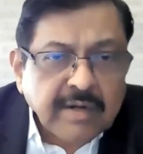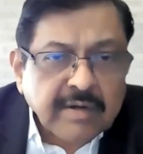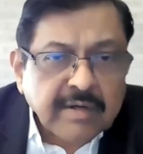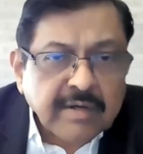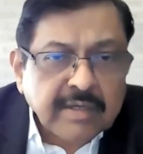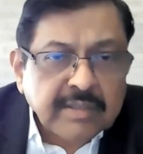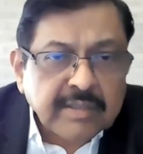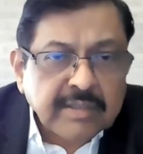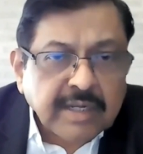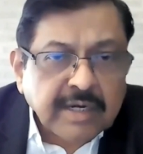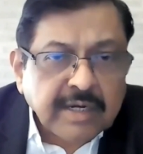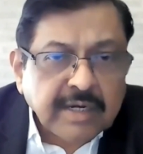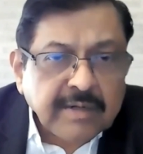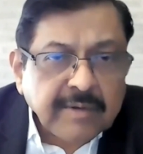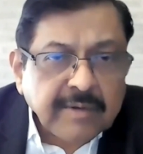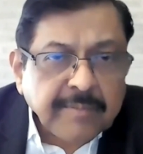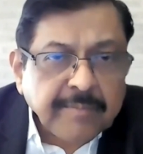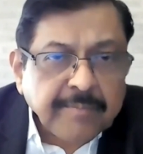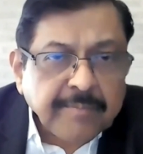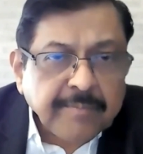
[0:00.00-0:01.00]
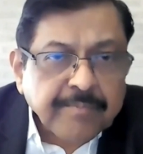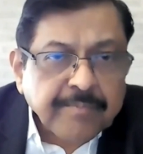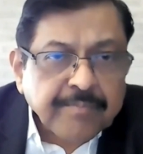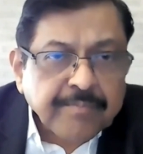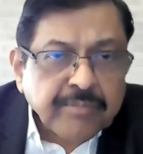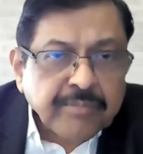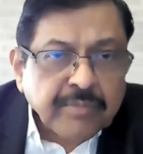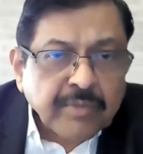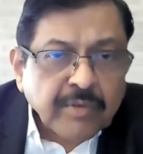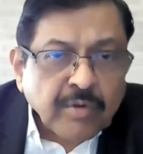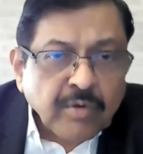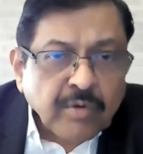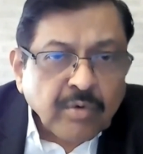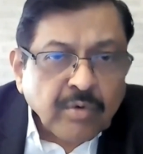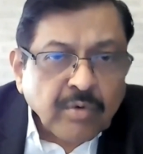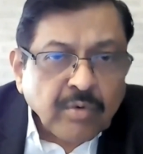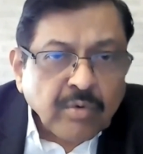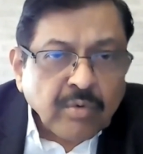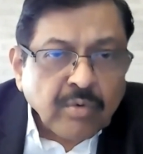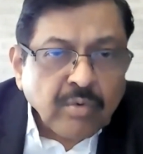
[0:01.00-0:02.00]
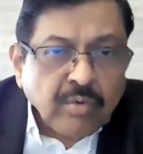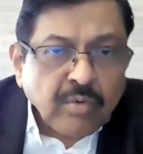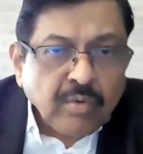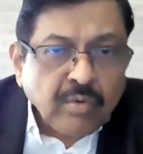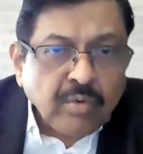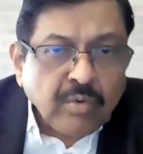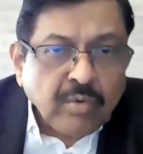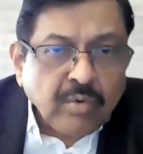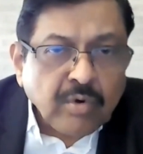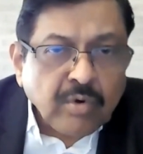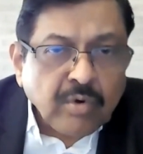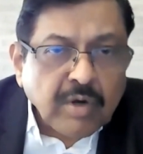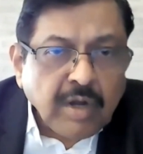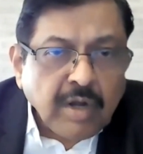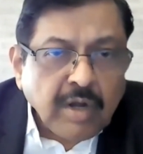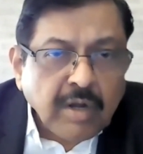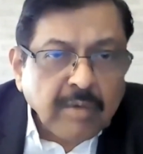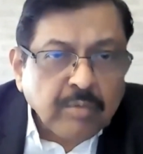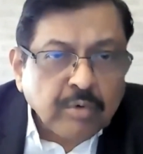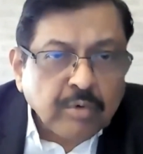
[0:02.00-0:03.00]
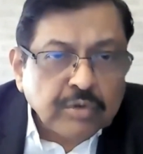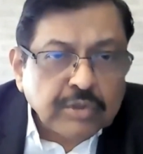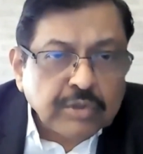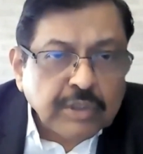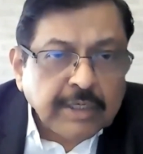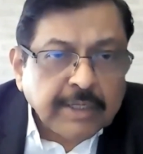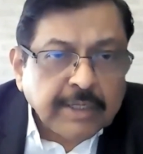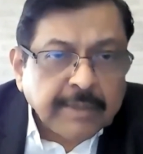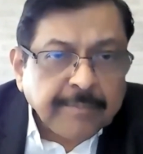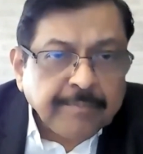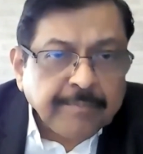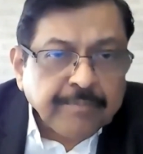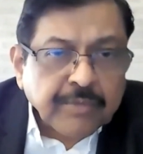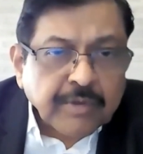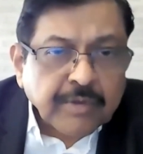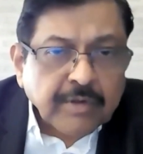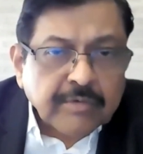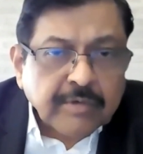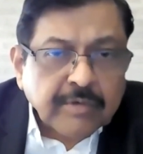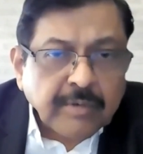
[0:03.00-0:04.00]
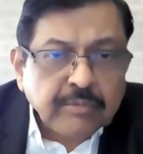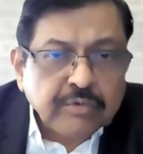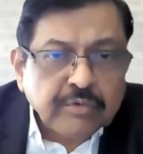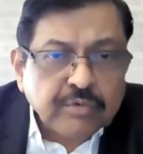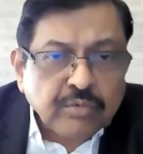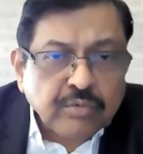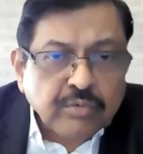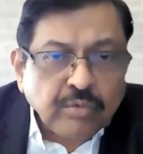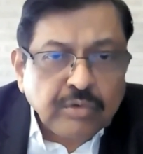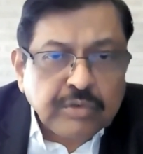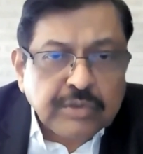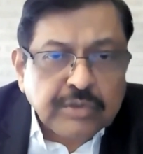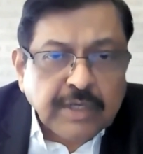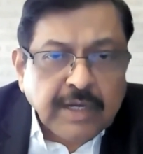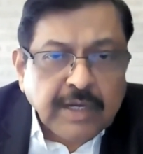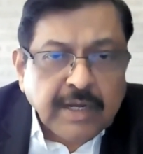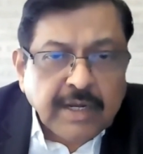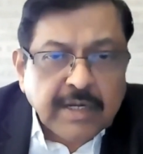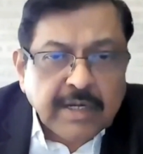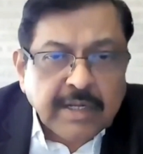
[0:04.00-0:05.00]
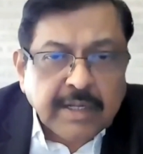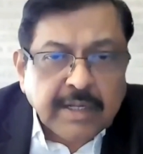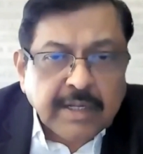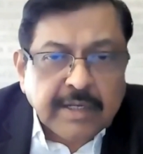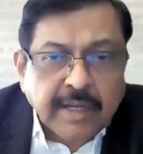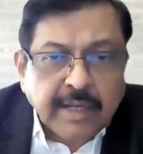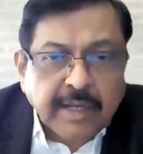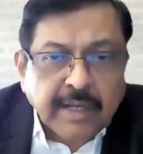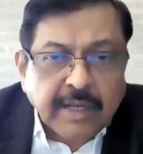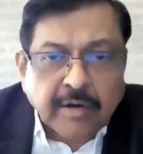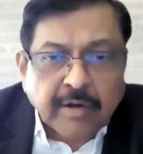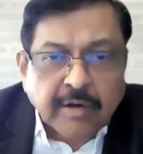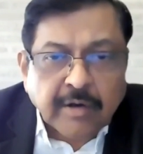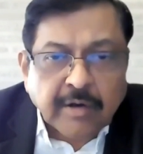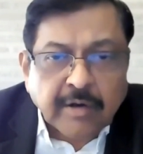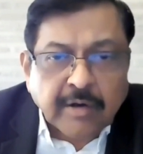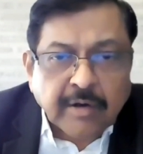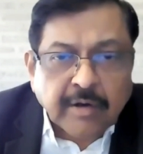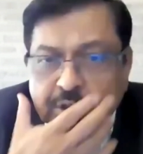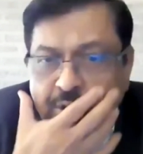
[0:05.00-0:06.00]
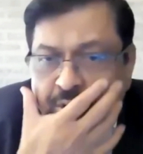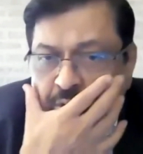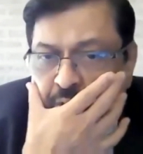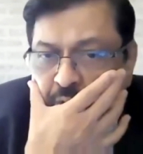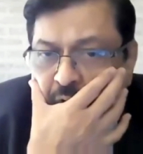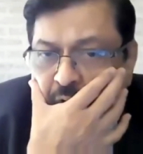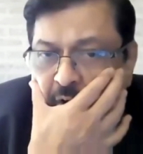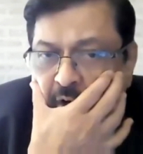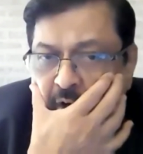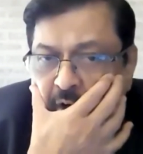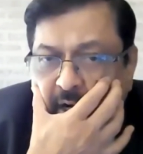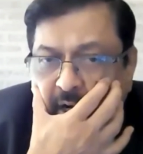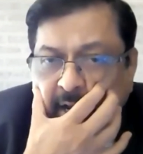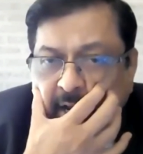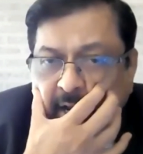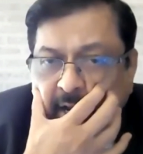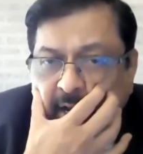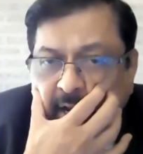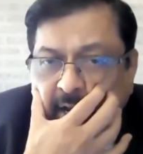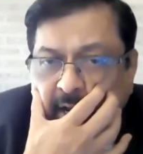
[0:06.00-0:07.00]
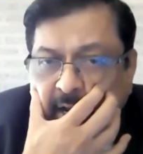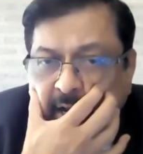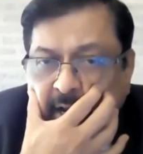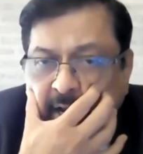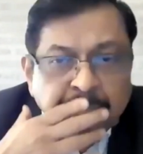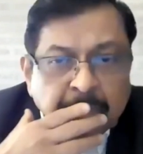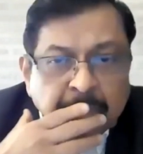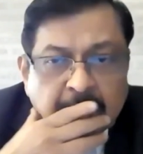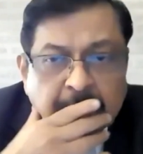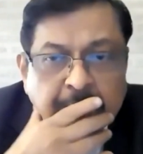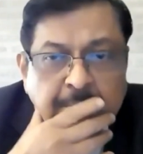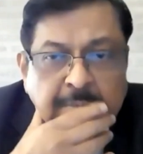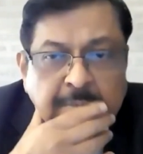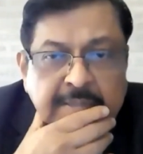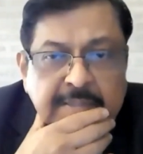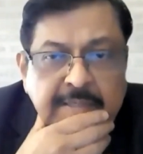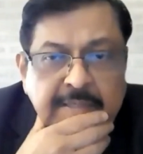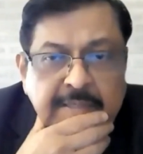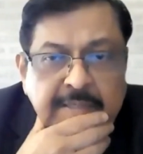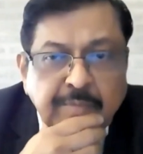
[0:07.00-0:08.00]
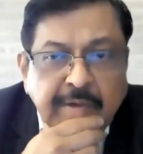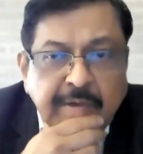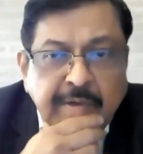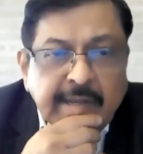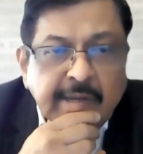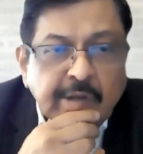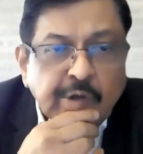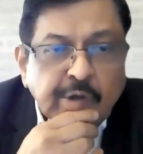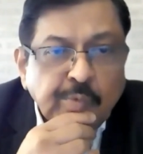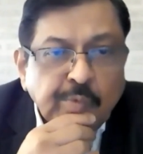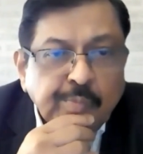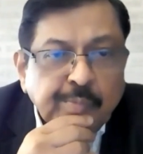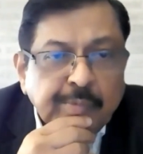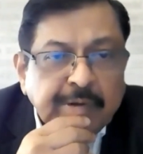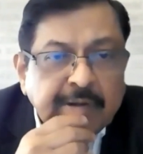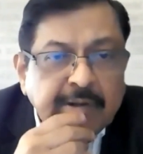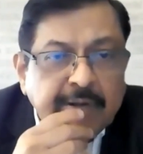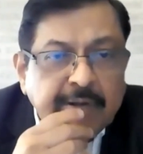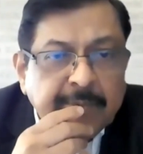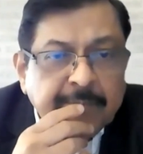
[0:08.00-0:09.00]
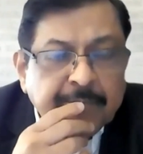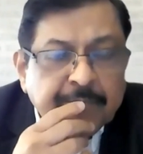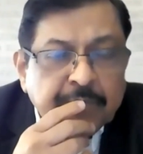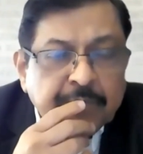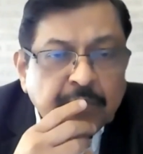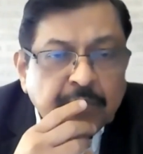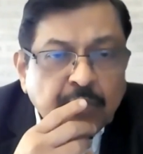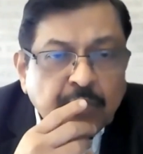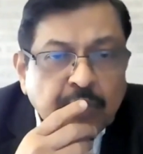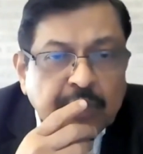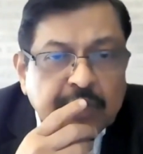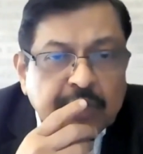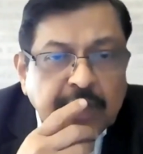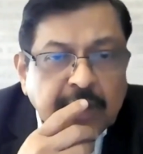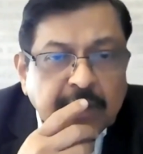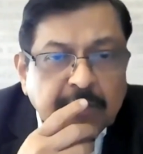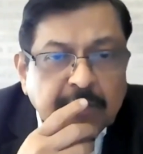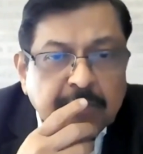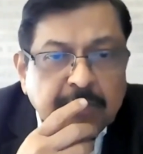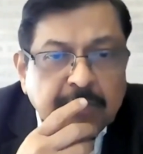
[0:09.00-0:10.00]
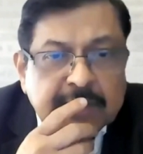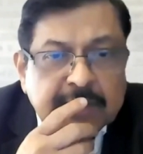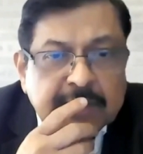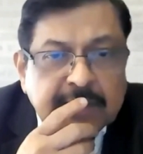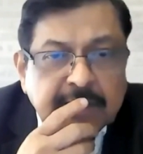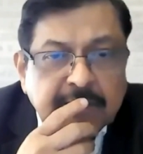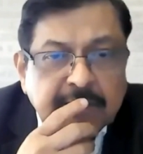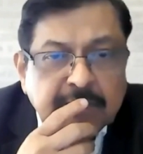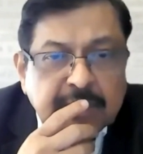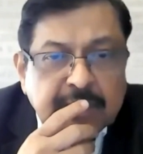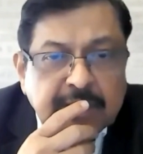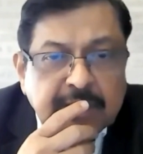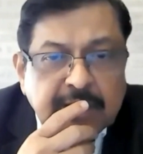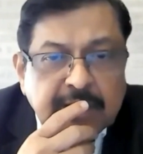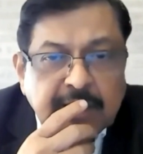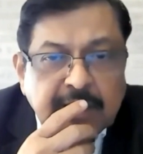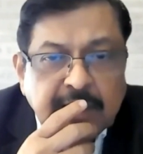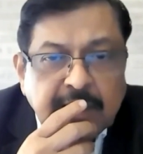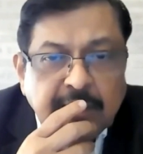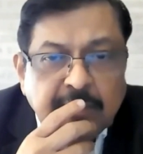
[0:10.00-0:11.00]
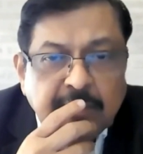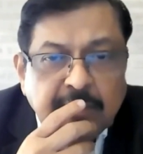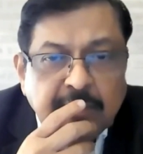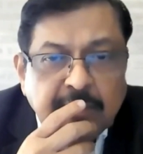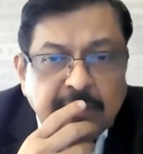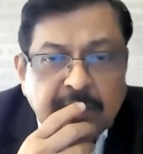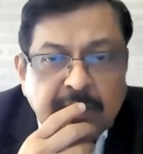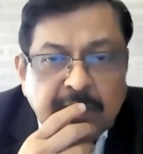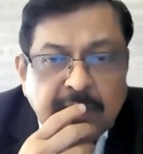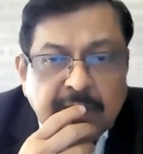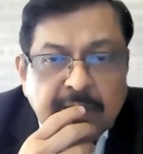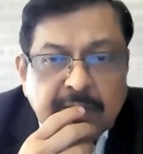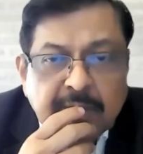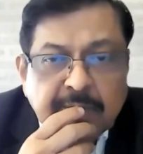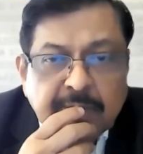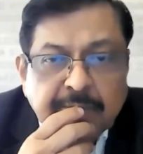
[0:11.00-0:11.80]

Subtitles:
addressed that. Omkar Bhosle. Some schools and area which do not have basic fire equipment, which are basic material available